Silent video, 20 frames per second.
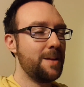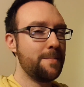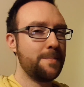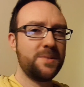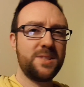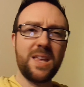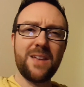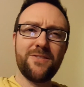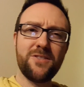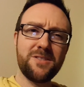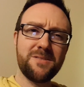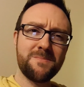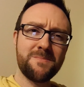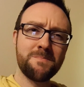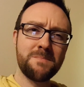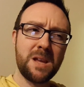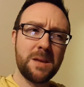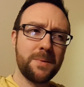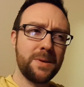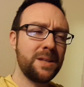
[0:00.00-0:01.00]
7,
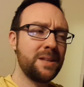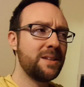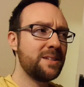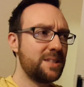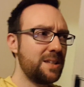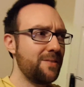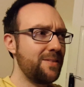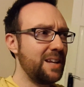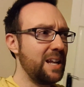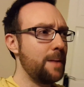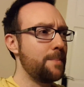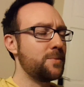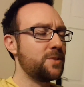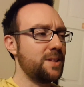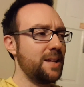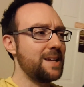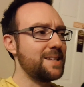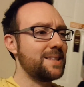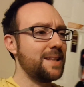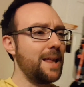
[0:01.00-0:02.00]
maybe. 7 a.m. is a
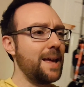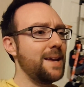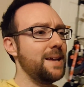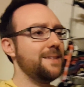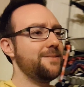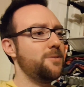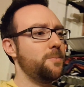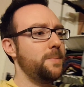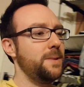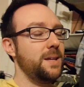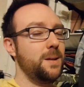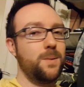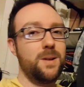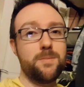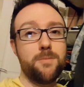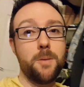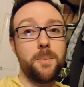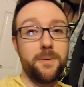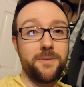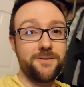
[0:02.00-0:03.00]
nice lie-in for me. When
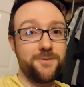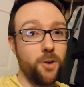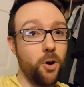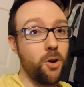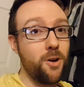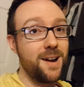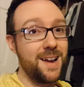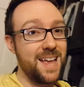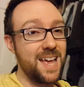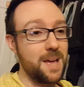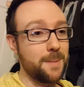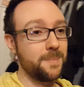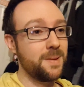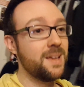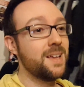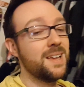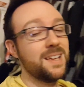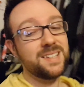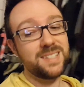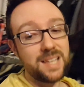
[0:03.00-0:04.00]
I'm up at 4 a.m,
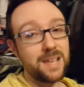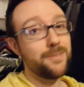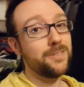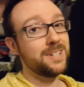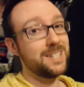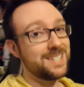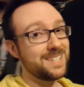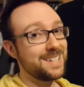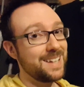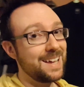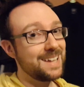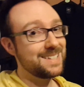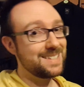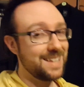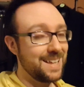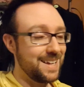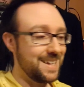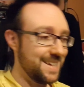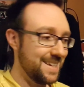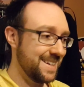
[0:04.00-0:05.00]
7 is a nice
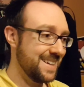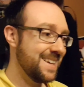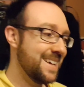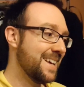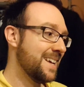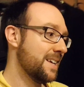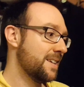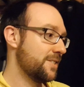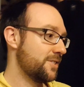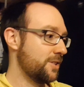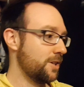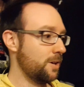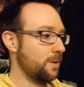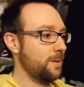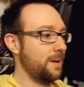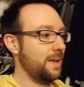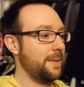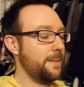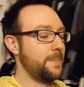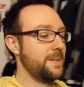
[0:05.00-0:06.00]
lie-in. So
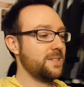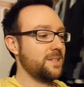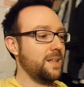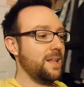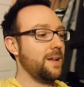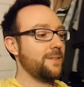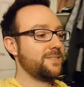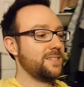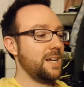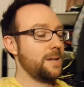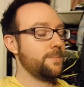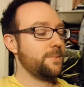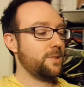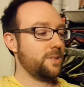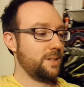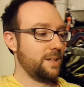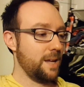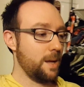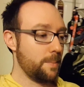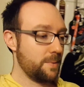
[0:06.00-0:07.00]
that means I'll have time
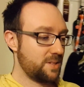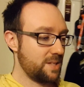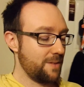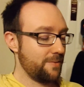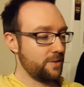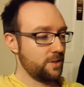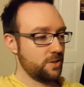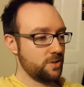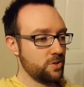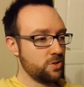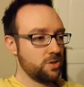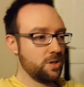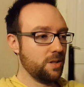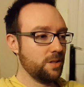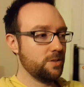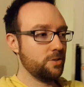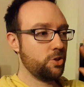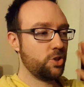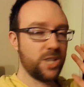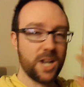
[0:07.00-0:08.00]
to get up at 7
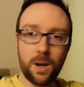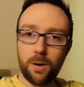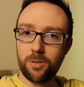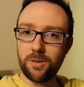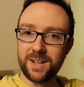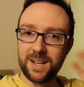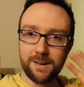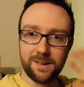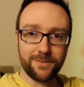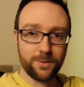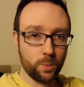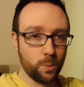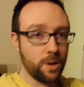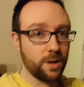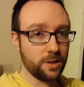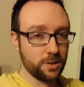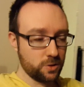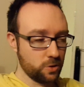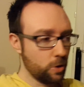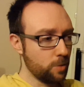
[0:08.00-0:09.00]
and shower and get ready for
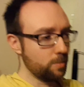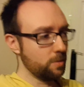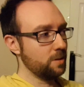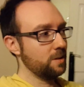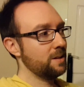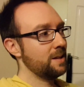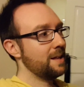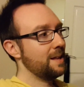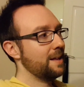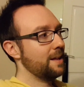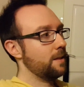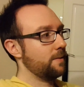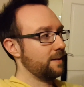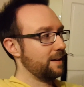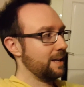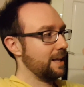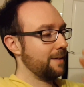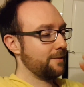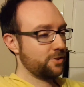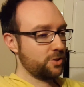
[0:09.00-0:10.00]
work as normal. Then
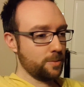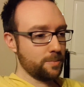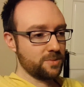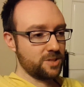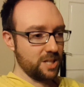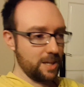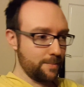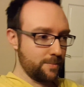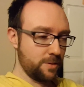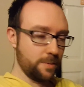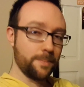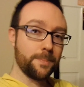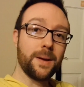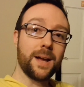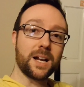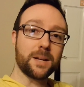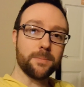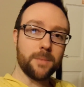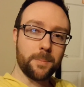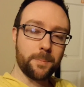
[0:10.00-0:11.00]
I'll have some time to
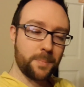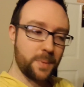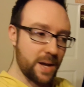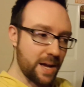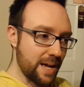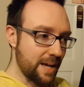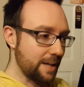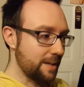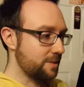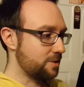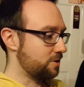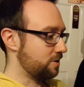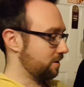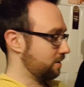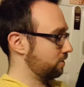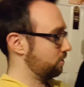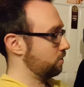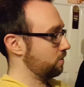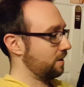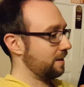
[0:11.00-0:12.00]
pack my bags, to
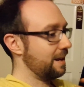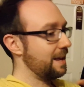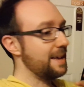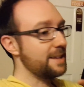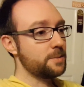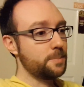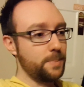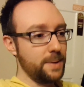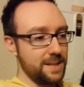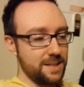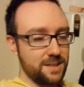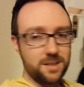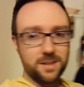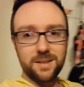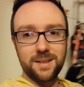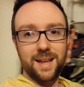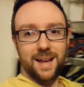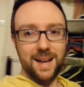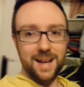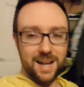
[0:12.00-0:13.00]
do the last bits
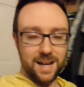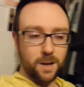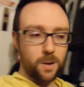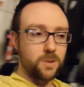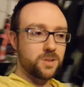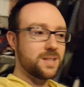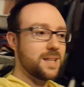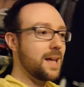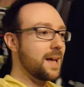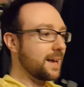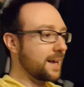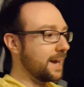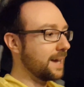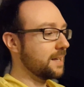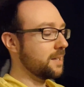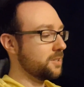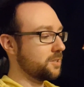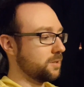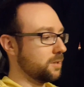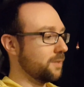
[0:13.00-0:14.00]
in the house, that
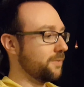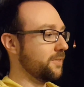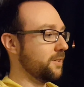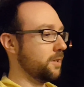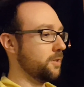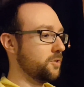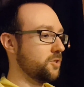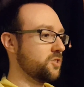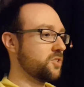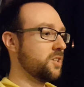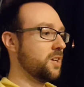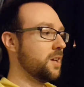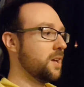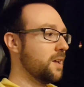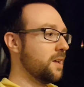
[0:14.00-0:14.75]
kind of stuff, you know, just